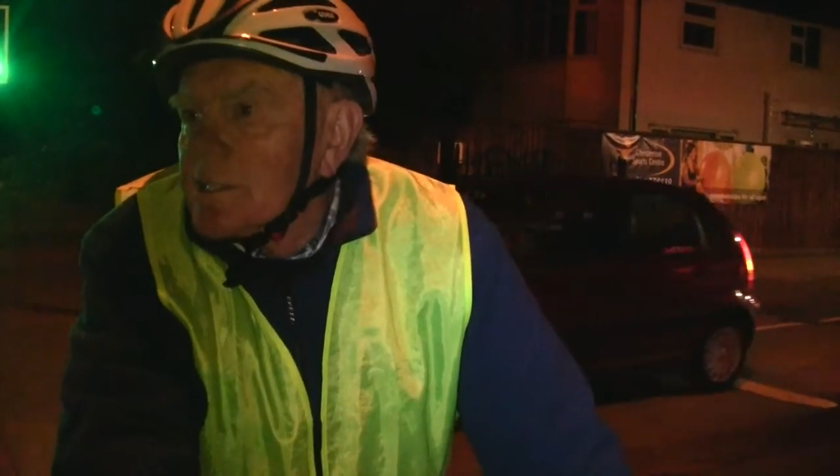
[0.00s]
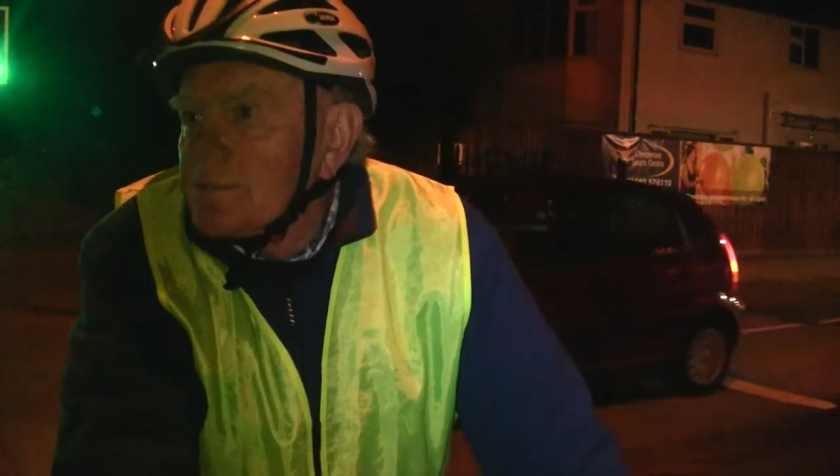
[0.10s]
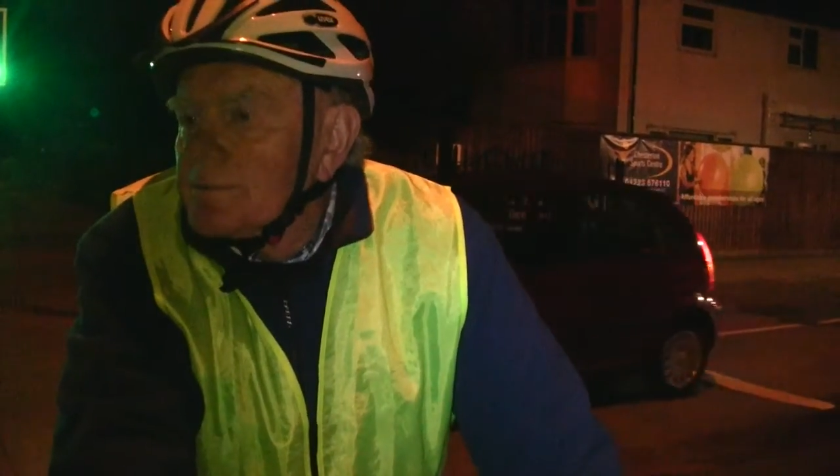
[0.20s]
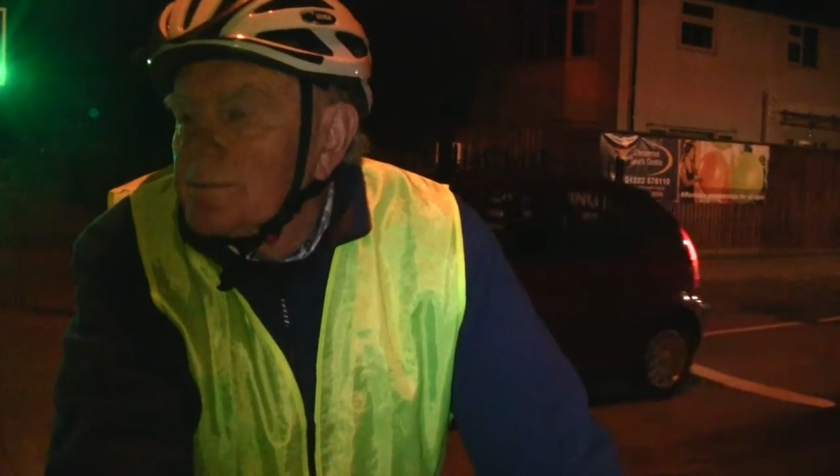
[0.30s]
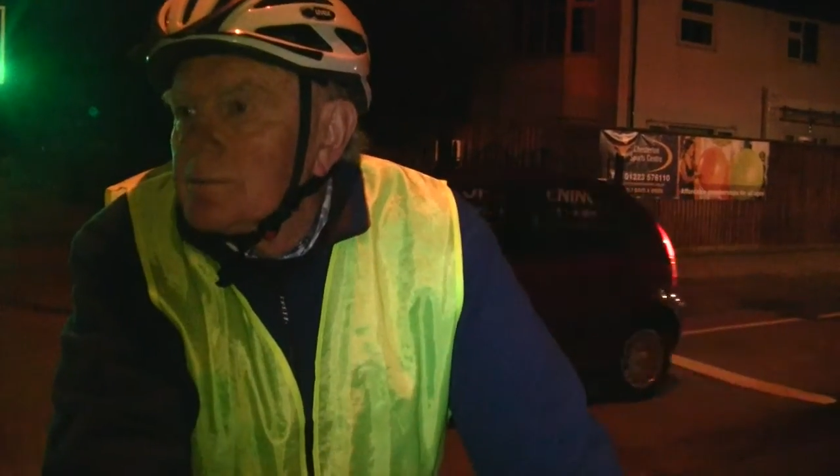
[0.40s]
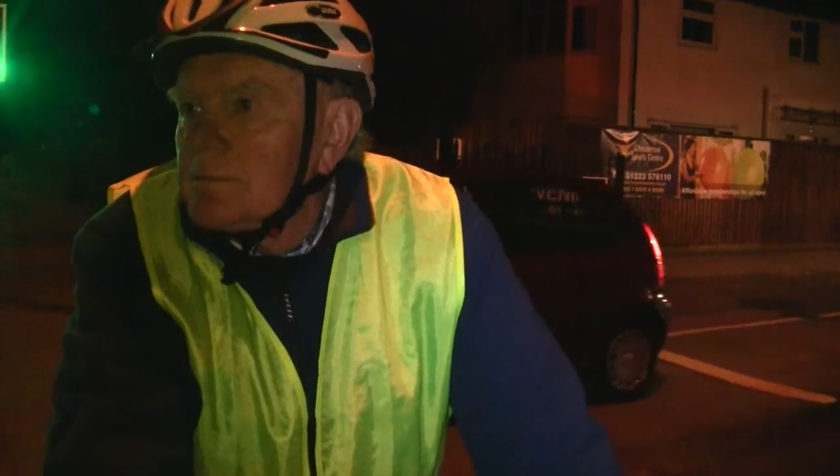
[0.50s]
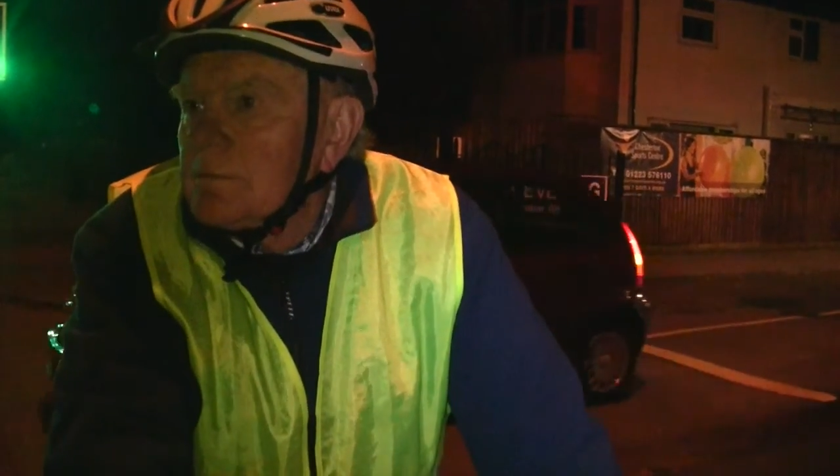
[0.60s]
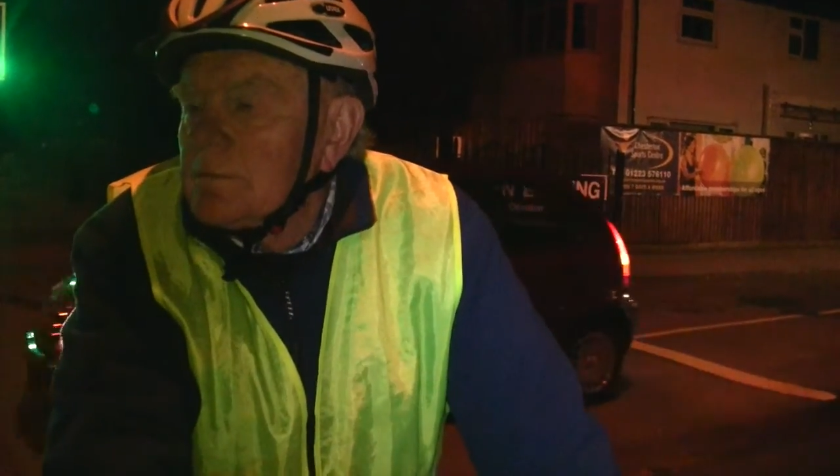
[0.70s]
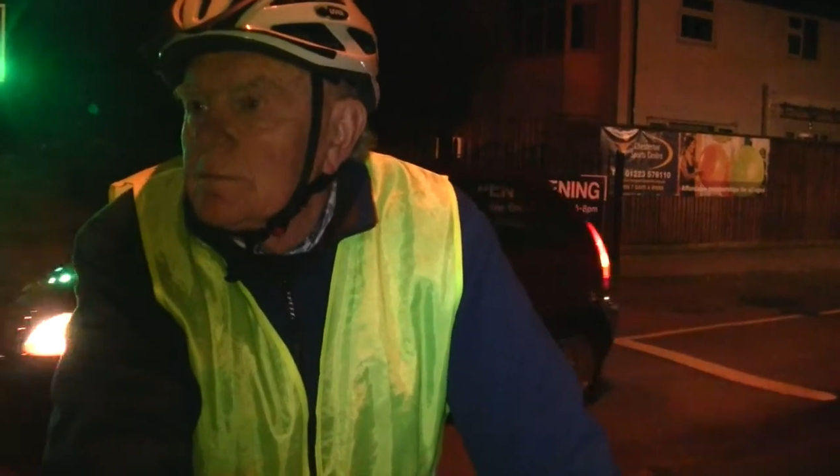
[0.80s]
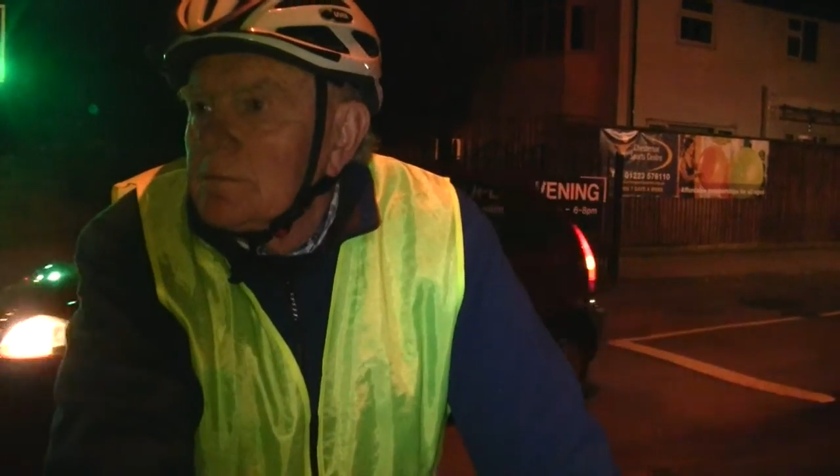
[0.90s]
So it's
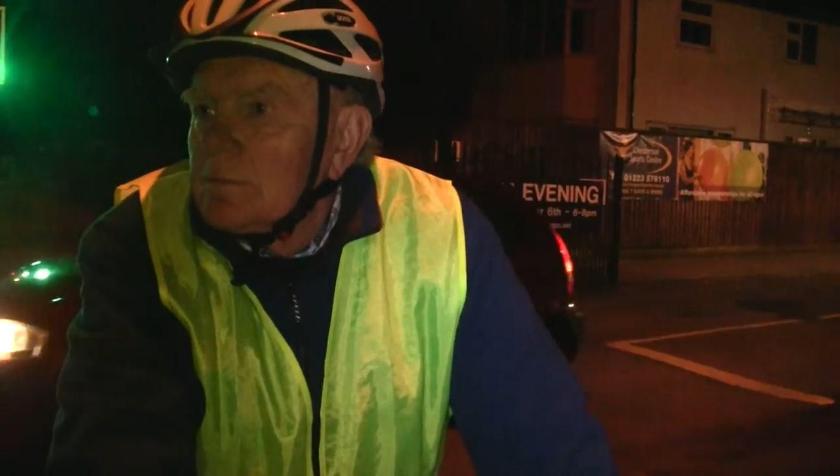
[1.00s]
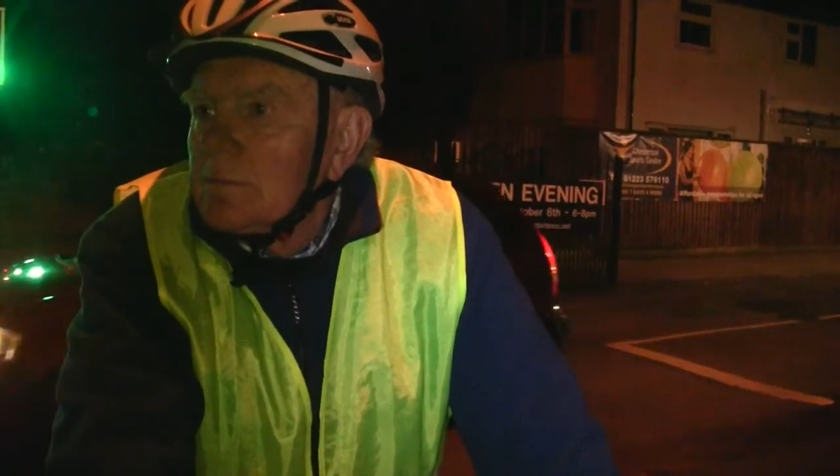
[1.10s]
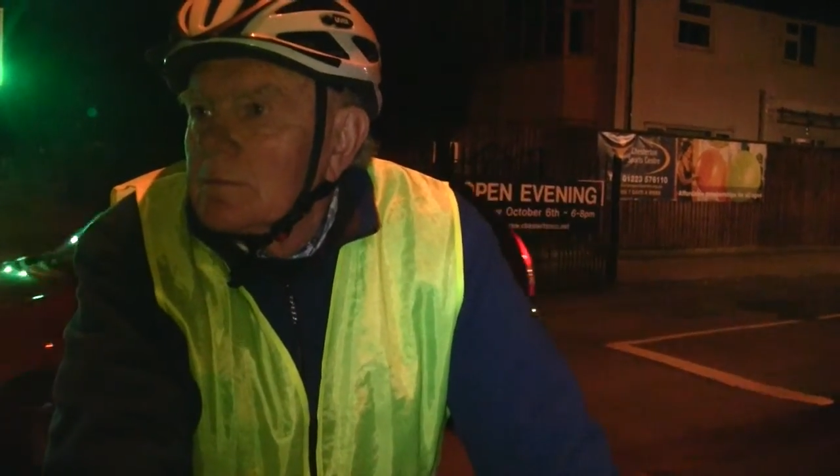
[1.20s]
just the committee,